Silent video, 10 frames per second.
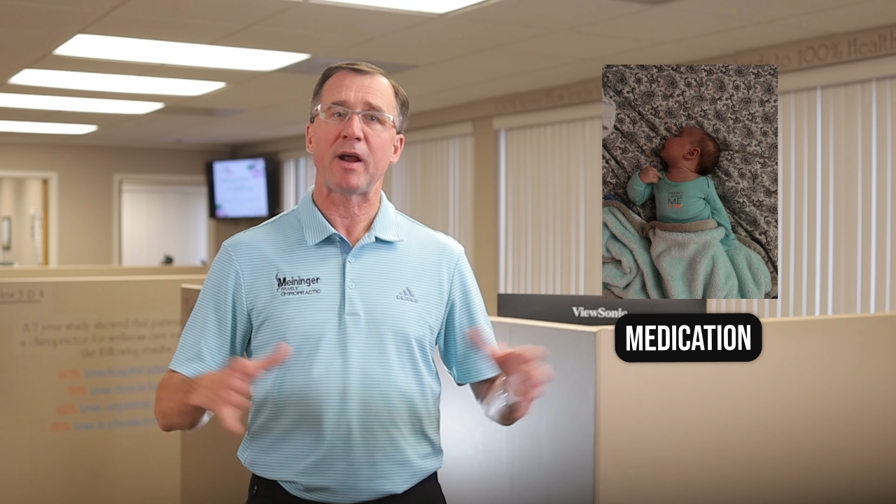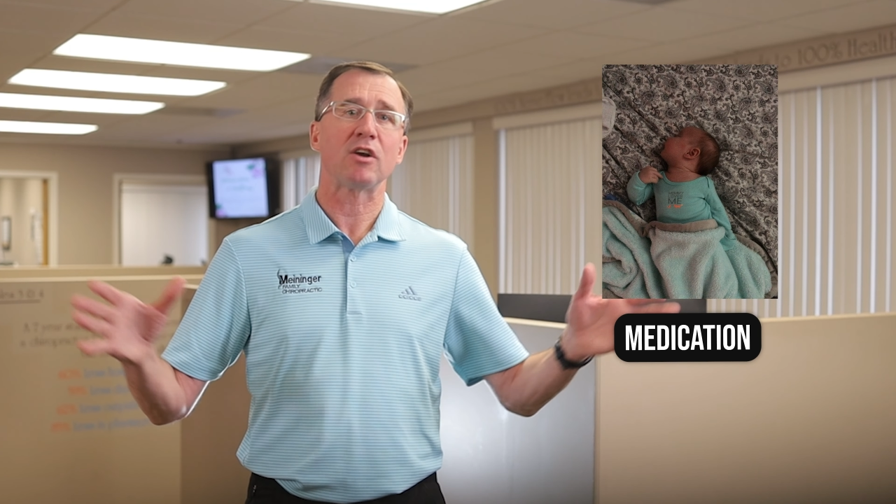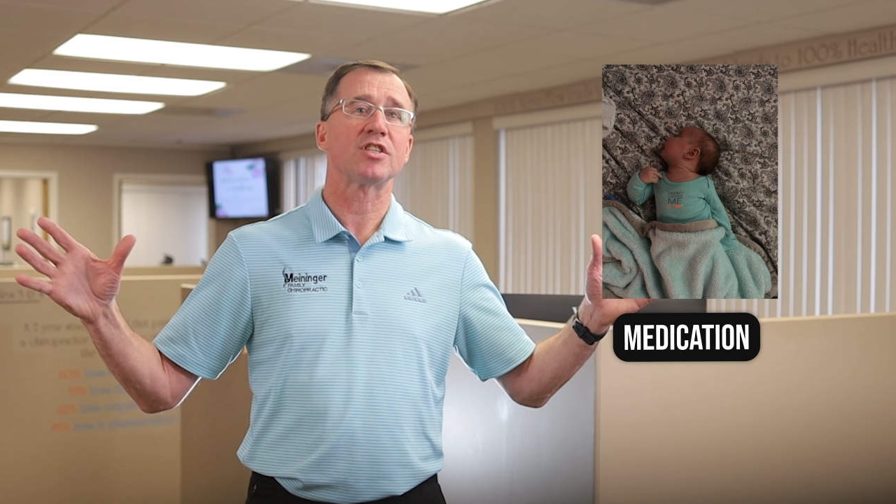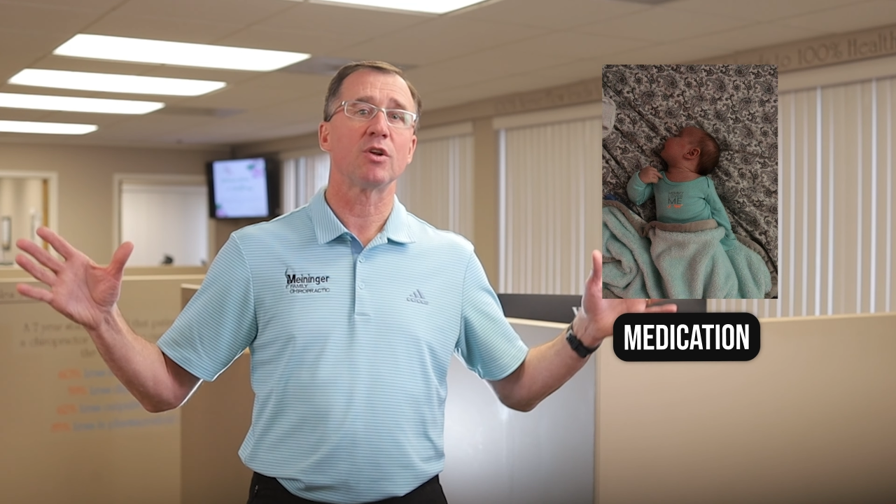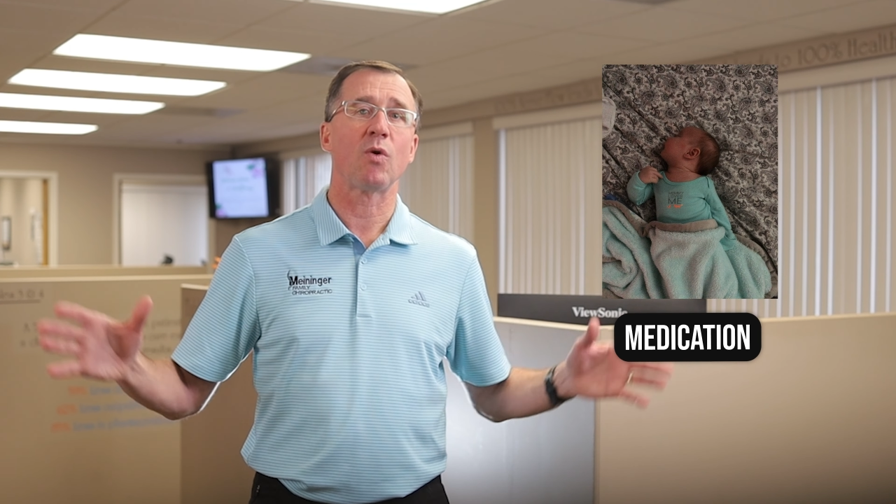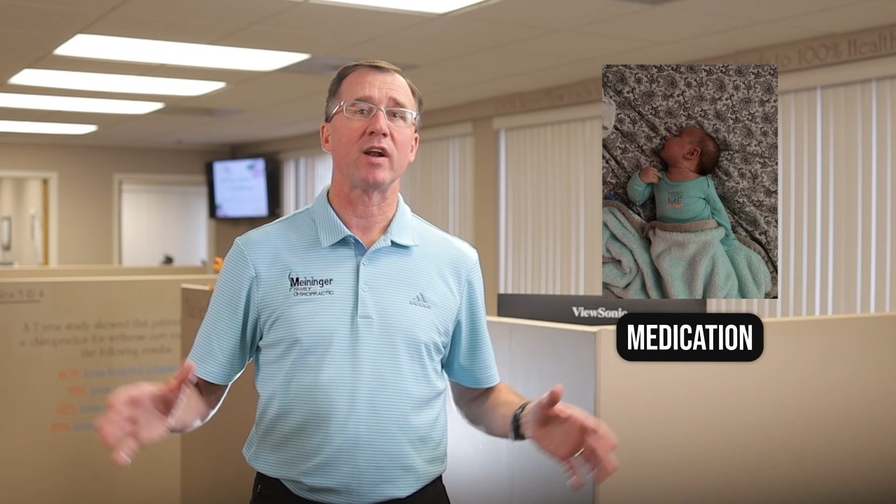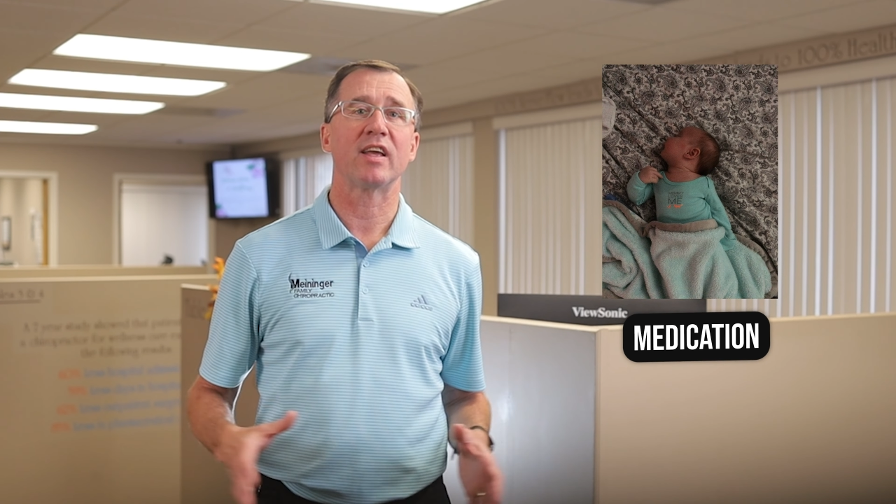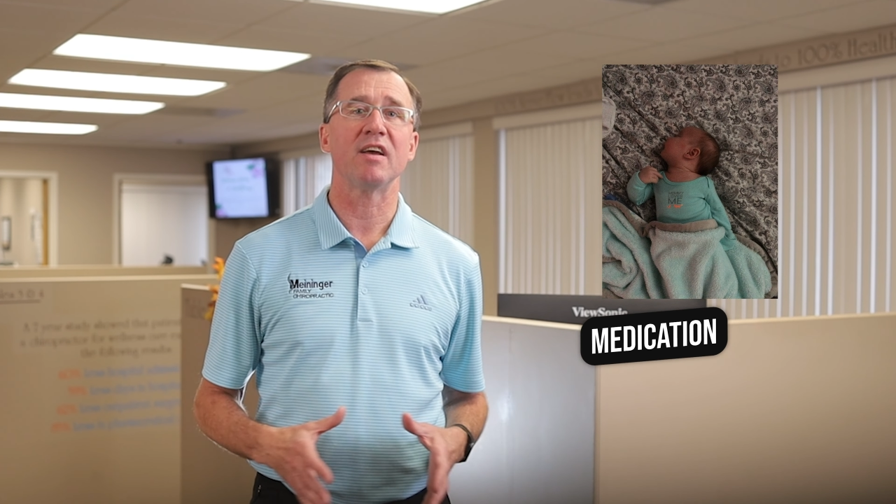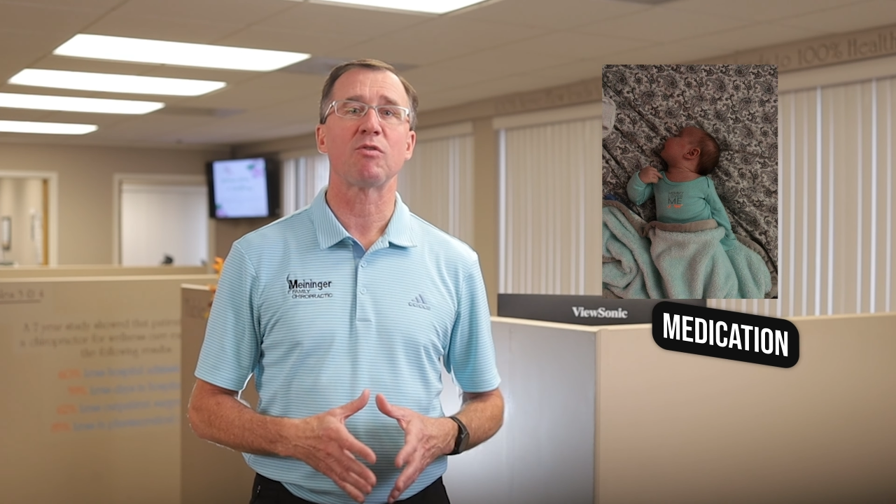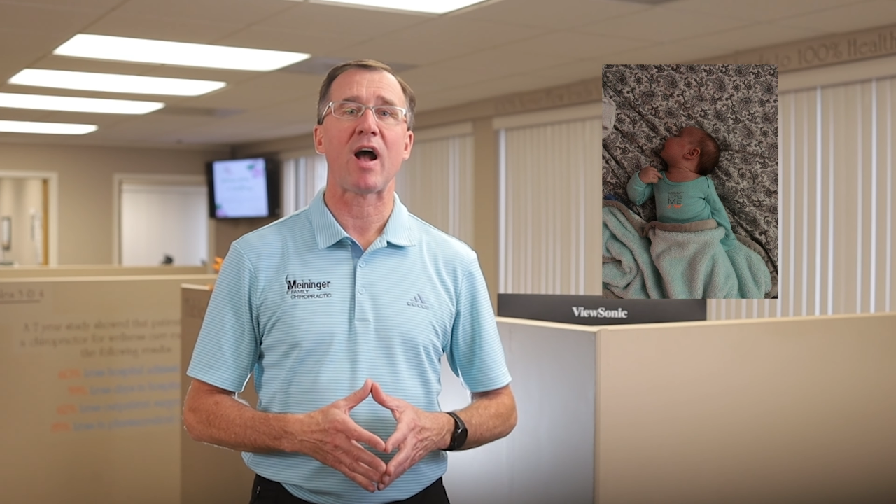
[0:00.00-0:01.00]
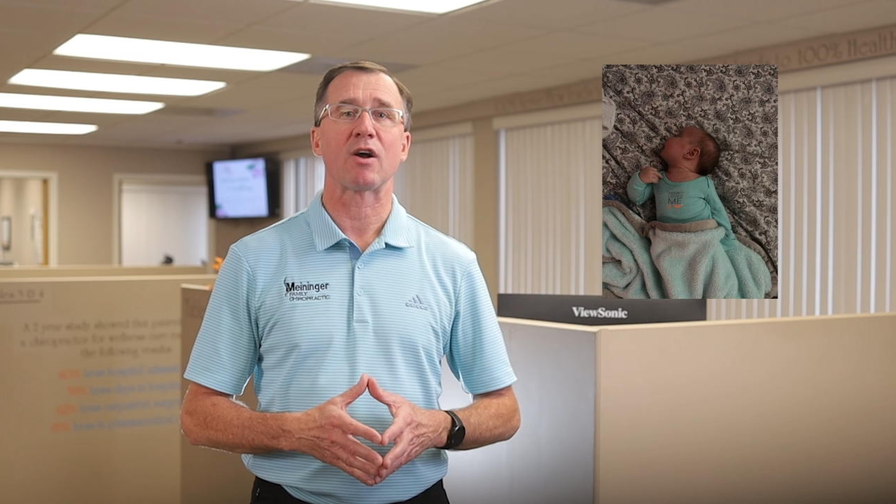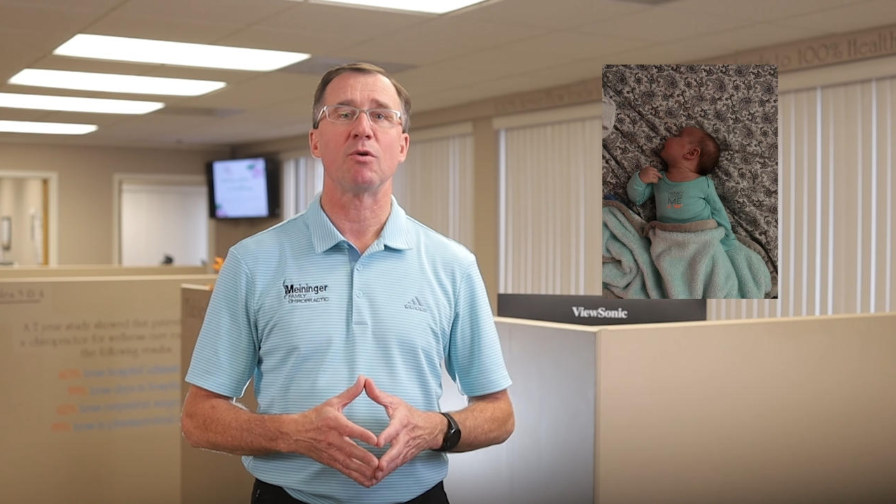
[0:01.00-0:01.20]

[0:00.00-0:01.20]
The parents didn't want to give